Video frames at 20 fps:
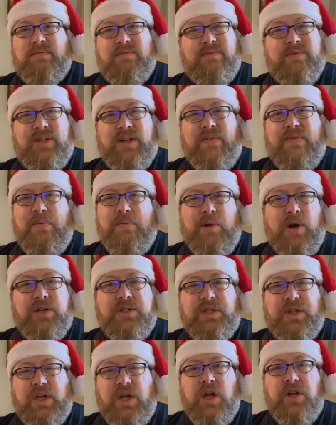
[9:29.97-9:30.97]
different parts
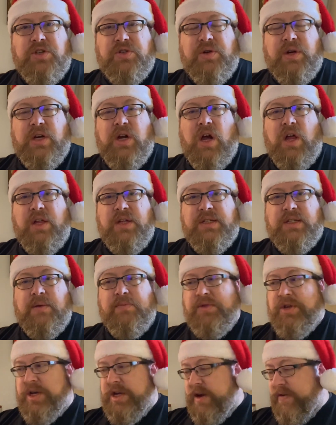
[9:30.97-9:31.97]
of the country call it
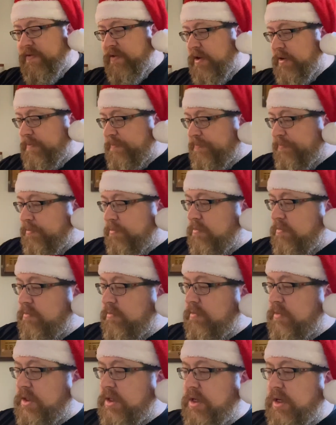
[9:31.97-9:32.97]
something different.
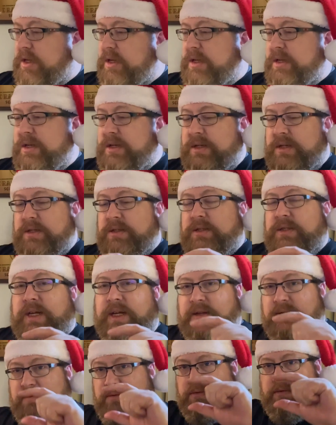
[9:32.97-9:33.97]
It's
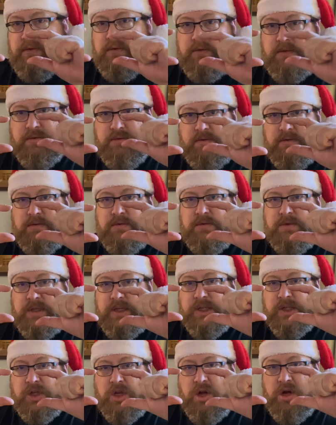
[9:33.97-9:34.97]
like
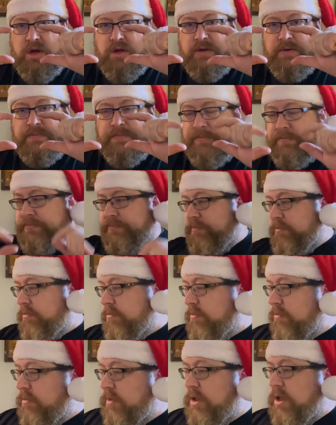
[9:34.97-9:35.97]
this long.
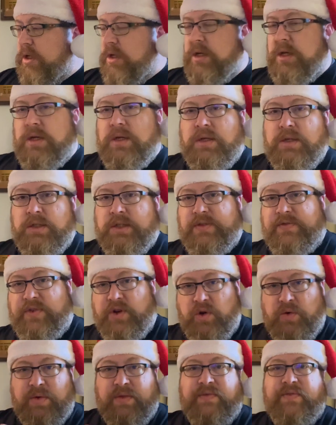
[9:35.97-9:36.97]
It's
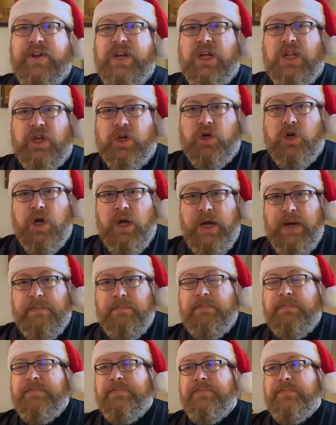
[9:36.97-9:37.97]
filled with vanilla cream.